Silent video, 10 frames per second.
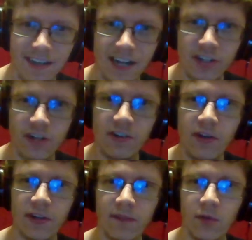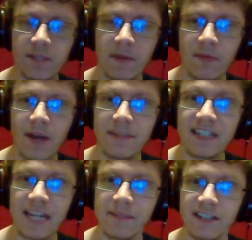I should have known. You're voiced by RWBY.
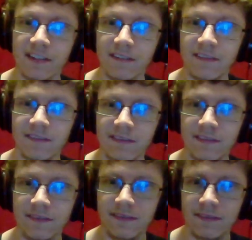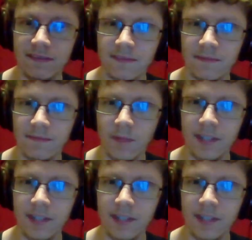Damon. What?